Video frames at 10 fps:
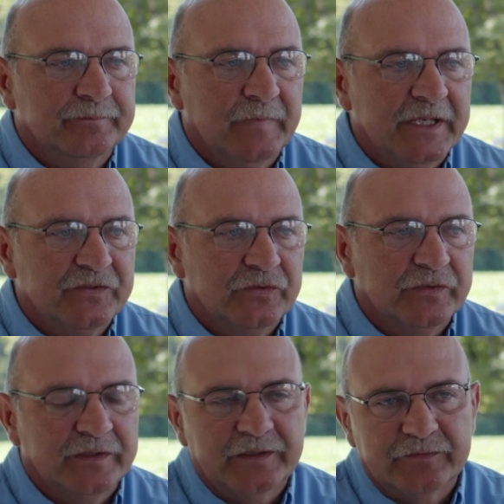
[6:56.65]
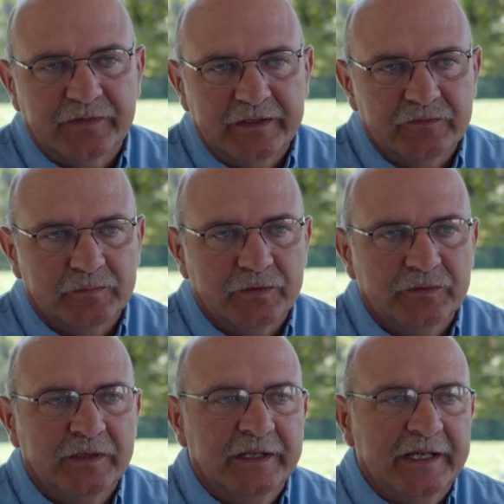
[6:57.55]
make sure that they're
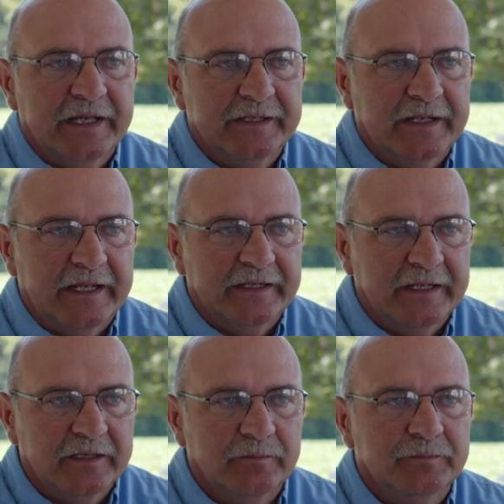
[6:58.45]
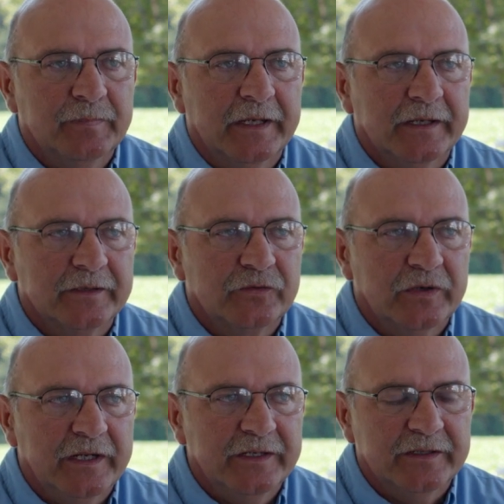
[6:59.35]
favorable and help
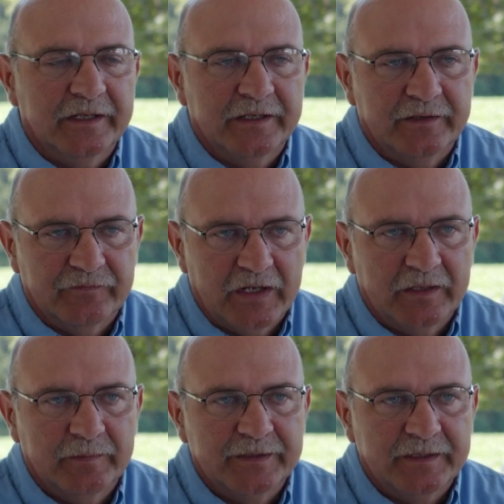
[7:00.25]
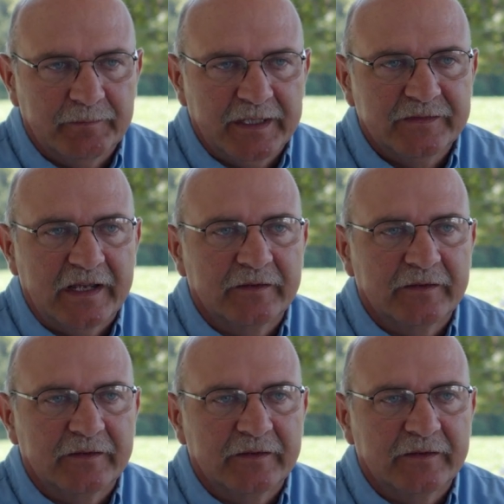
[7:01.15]
create an environment that makes